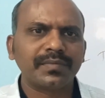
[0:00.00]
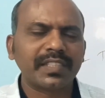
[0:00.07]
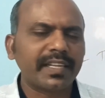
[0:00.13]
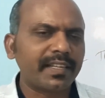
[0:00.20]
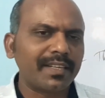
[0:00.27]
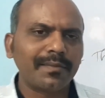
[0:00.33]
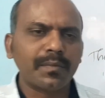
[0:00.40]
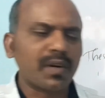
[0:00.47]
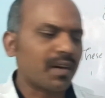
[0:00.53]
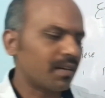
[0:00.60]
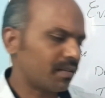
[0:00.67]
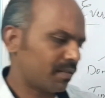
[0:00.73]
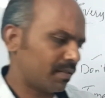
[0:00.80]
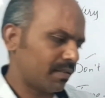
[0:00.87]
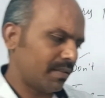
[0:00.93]
Getting
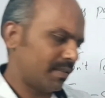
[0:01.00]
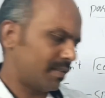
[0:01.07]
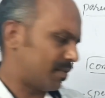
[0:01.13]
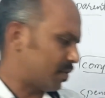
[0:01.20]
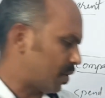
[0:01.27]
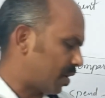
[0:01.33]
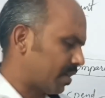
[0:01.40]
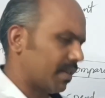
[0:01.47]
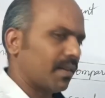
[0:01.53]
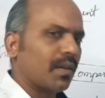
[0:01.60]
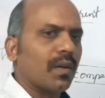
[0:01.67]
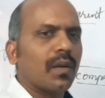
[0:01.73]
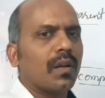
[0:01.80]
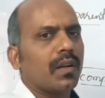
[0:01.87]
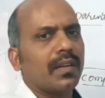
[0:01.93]
marks is not at
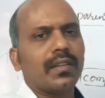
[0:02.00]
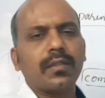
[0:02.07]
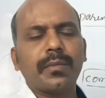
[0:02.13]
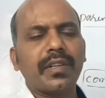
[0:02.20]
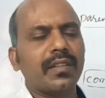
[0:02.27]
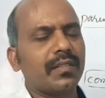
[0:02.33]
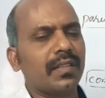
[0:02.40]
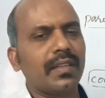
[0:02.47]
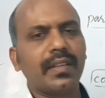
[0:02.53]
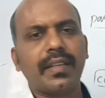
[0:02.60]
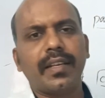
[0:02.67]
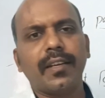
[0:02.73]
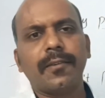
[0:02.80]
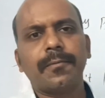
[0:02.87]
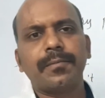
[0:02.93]
all ultimate thing
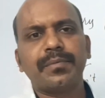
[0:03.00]
here.